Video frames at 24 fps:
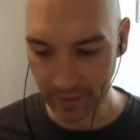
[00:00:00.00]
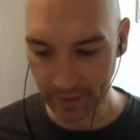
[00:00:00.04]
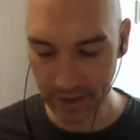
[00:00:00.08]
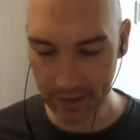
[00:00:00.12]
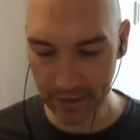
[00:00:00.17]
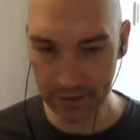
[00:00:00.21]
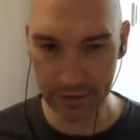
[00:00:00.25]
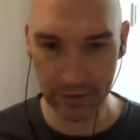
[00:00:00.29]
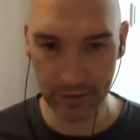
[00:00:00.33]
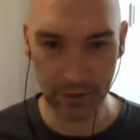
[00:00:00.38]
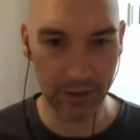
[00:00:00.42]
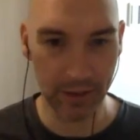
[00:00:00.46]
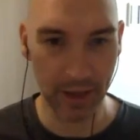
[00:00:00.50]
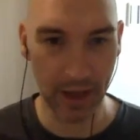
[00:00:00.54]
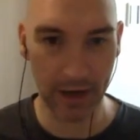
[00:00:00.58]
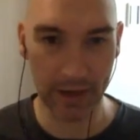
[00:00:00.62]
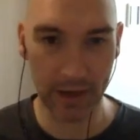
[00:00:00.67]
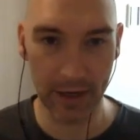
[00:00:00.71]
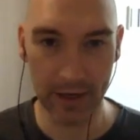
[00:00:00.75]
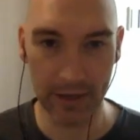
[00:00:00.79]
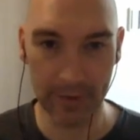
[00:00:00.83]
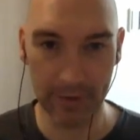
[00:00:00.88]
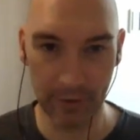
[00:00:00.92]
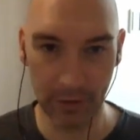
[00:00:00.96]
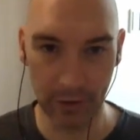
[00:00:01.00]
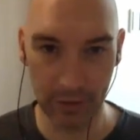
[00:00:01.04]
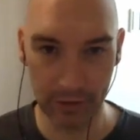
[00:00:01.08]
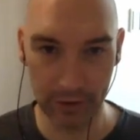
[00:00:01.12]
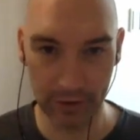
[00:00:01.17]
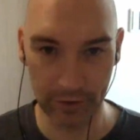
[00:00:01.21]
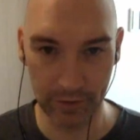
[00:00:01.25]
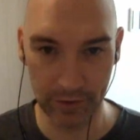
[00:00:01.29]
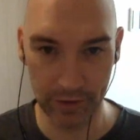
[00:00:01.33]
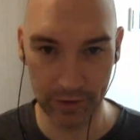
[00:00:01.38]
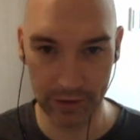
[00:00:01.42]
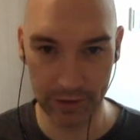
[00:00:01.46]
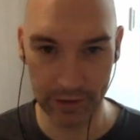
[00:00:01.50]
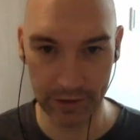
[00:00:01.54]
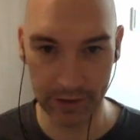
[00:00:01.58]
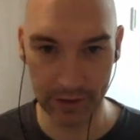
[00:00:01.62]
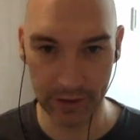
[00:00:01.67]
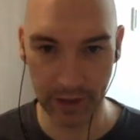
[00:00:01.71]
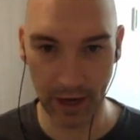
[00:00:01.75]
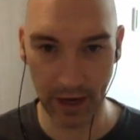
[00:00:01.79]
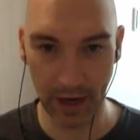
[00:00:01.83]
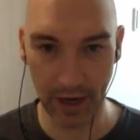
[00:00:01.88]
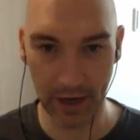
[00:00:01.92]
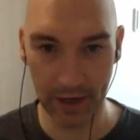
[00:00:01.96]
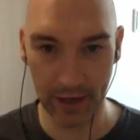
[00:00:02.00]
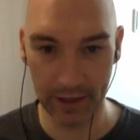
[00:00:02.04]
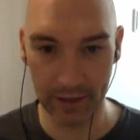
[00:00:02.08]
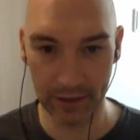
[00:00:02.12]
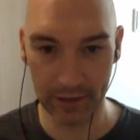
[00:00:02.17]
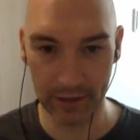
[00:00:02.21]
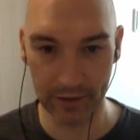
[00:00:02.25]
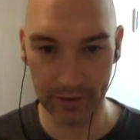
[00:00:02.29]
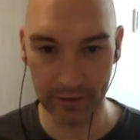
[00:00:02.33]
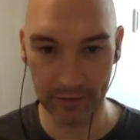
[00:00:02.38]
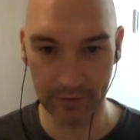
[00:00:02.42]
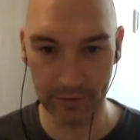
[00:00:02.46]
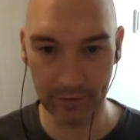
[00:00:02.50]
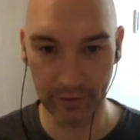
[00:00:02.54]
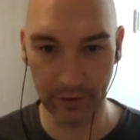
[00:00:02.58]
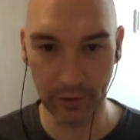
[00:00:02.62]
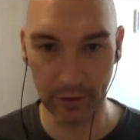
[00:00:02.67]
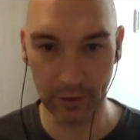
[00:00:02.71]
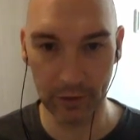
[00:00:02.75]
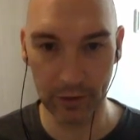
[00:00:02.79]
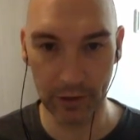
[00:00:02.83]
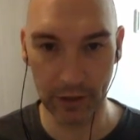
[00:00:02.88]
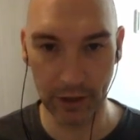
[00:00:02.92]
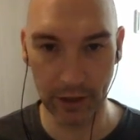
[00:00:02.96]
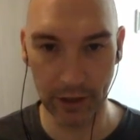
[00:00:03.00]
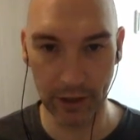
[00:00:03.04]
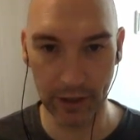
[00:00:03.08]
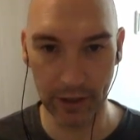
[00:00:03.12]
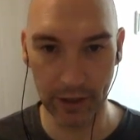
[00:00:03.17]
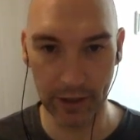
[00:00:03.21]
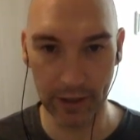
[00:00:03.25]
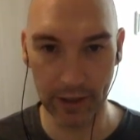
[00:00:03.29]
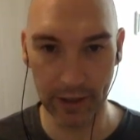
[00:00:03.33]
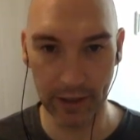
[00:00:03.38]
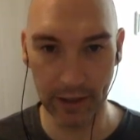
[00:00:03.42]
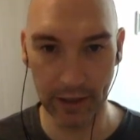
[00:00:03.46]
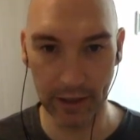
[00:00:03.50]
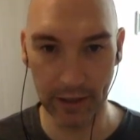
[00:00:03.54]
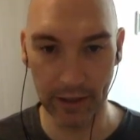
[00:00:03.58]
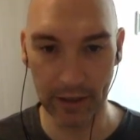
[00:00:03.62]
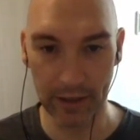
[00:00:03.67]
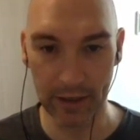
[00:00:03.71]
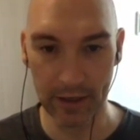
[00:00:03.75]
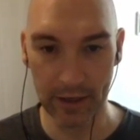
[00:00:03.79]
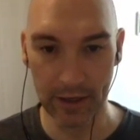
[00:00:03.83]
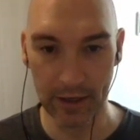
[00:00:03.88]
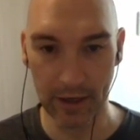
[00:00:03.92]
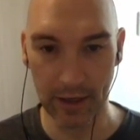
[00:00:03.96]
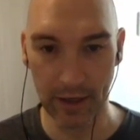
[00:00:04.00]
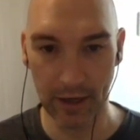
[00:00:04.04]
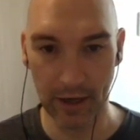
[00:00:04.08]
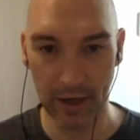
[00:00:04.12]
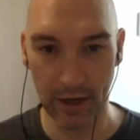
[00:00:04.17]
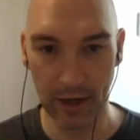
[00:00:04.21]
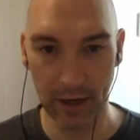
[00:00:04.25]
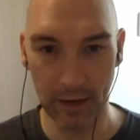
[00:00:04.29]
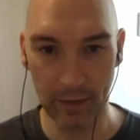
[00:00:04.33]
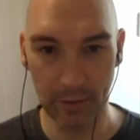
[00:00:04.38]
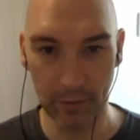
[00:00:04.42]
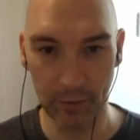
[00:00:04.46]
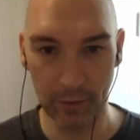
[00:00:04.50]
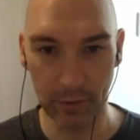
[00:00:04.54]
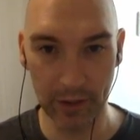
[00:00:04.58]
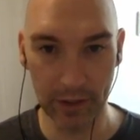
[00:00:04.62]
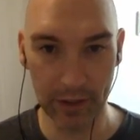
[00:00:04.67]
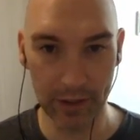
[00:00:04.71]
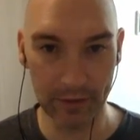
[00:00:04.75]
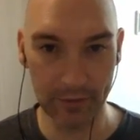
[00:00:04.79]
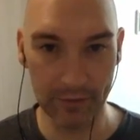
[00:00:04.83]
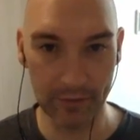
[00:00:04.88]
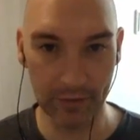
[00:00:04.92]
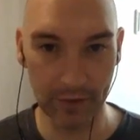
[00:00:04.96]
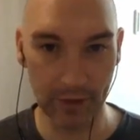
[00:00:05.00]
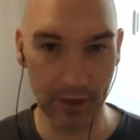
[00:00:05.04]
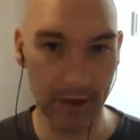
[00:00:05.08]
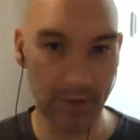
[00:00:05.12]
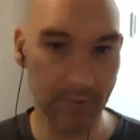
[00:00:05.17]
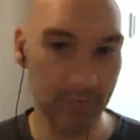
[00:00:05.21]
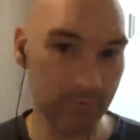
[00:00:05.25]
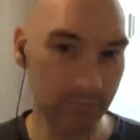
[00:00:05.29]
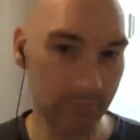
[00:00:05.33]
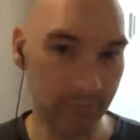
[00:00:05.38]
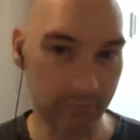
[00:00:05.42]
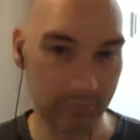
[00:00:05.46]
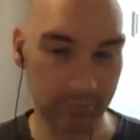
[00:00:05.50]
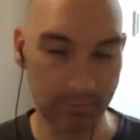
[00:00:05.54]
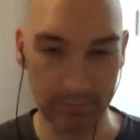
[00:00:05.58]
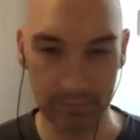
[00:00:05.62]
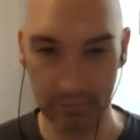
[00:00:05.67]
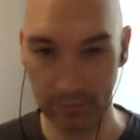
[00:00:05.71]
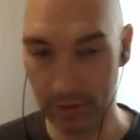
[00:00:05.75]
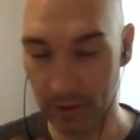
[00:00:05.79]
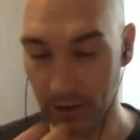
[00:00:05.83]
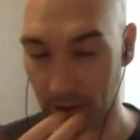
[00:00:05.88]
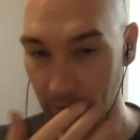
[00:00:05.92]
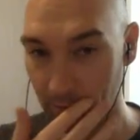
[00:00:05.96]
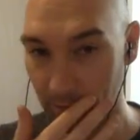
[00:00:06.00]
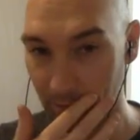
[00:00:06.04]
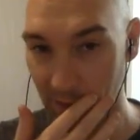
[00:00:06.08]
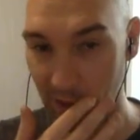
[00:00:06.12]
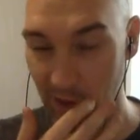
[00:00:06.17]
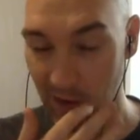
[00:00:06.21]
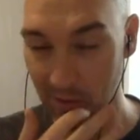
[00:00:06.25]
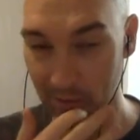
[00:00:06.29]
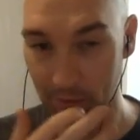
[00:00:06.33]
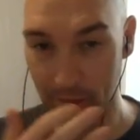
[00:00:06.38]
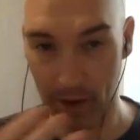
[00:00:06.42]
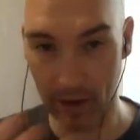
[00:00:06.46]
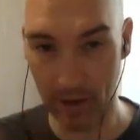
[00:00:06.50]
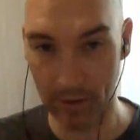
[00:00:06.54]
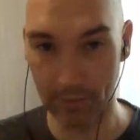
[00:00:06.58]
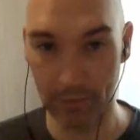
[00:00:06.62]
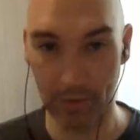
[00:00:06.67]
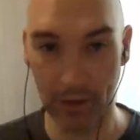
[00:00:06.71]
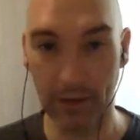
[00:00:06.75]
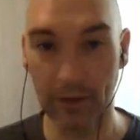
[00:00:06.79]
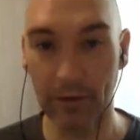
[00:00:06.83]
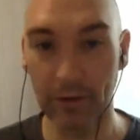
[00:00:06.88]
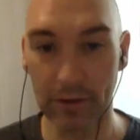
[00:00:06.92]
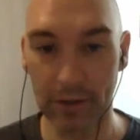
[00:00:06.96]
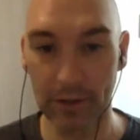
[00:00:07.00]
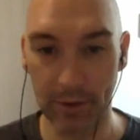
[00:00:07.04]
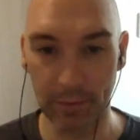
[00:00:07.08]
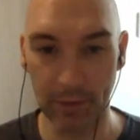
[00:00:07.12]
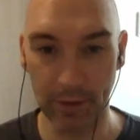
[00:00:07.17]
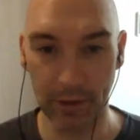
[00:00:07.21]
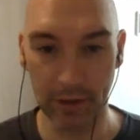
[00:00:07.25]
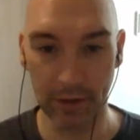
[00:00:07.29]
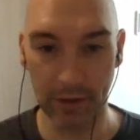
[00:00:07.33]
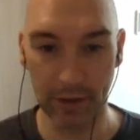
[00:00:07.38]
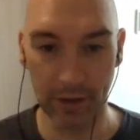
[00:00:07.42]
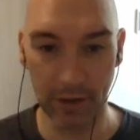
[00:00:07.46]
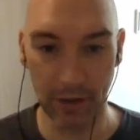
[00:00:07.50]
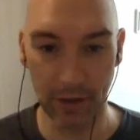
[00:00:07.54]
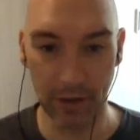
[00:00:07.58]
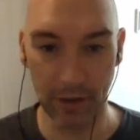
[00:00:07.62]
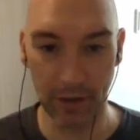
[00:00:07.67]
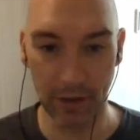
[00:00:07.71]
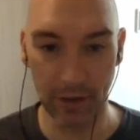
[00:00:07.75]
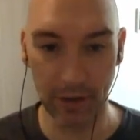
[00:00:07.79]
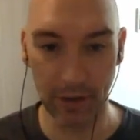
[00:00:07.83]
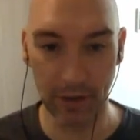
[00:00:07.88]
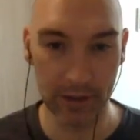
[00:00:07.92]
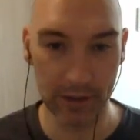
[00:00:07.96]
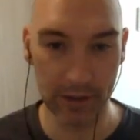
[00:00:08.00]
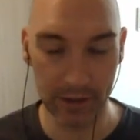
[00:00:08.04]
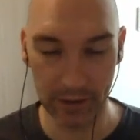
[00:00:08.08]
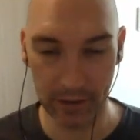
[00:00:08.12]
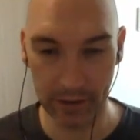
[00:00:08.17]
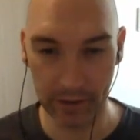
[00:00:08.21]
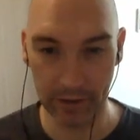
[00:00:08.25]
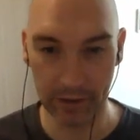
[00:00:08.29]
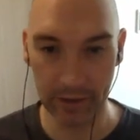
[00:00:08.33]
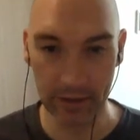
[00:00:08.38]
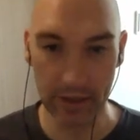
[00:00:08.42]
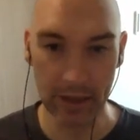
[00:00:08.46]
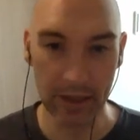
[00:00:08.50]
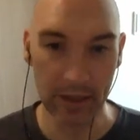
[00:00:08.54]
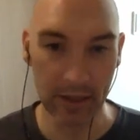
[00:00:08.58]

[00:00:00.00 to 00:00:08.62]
And so that kind of goes over this entire flow chart here, really from microchipping her all the way till